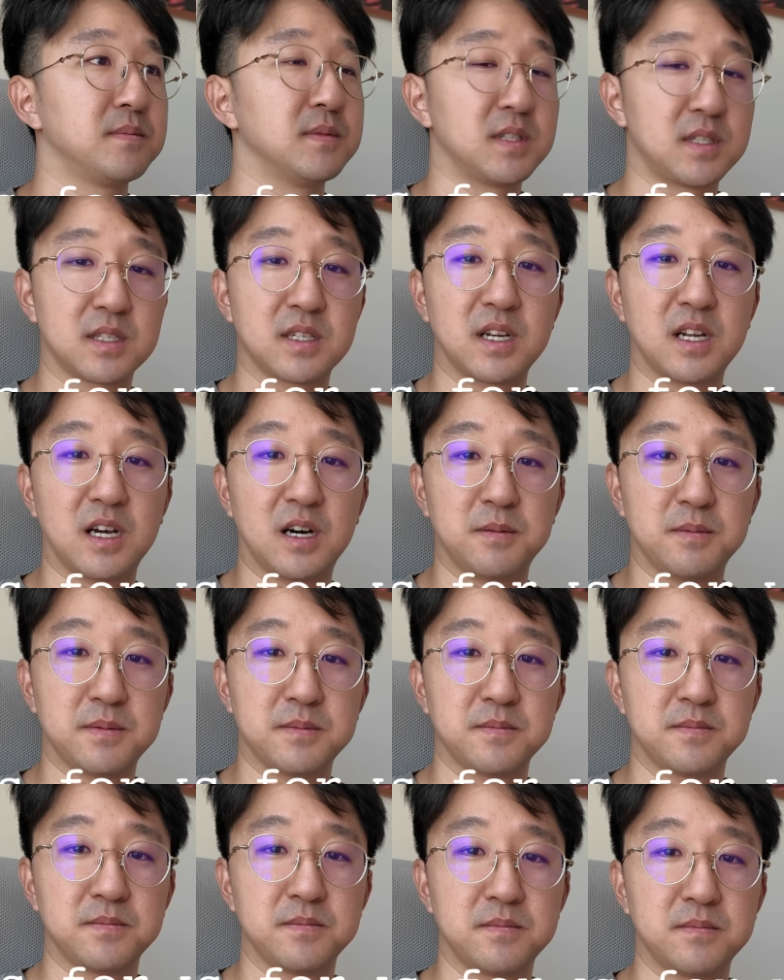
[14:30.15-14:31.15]
This is gonna
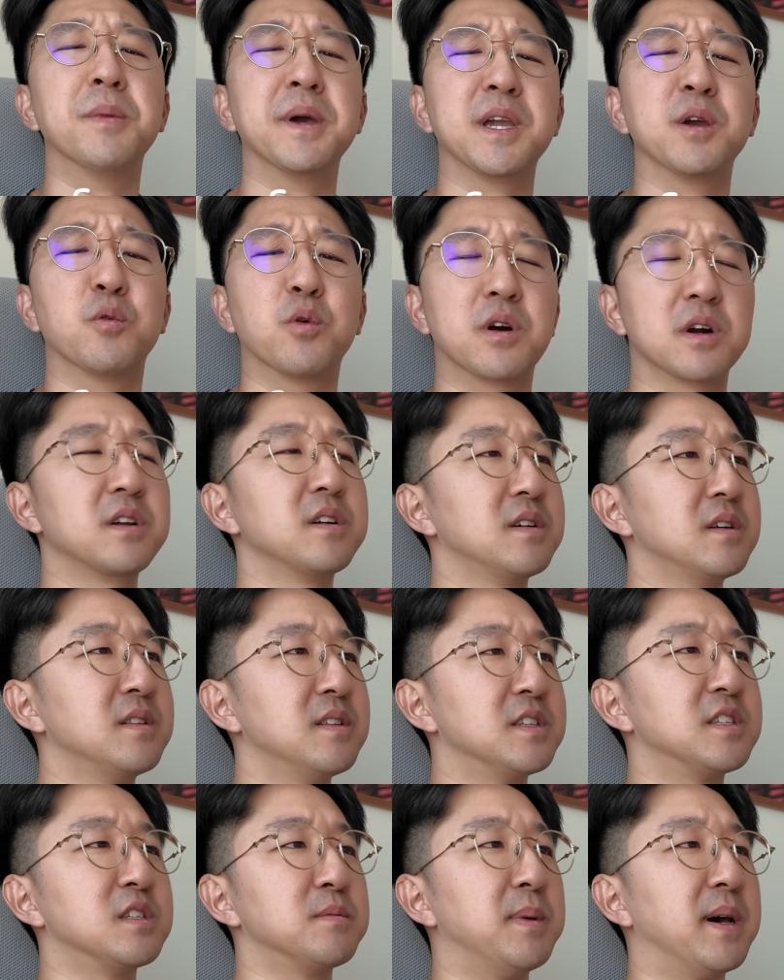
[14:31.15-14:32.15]
help. We'll make it work.
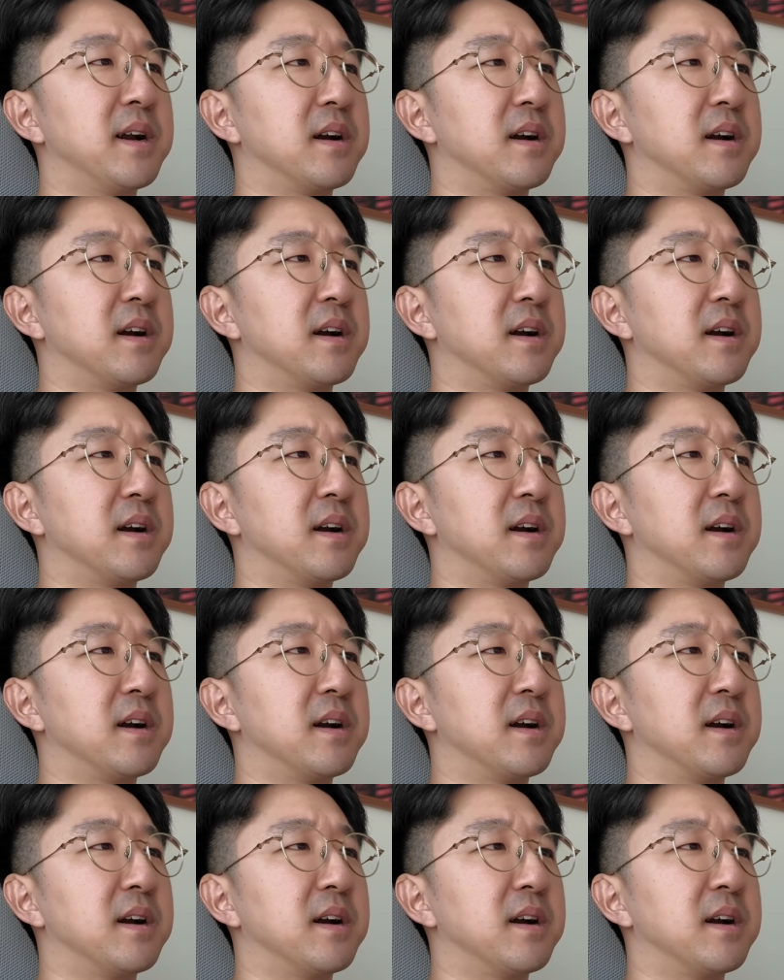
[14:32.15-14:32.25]
This is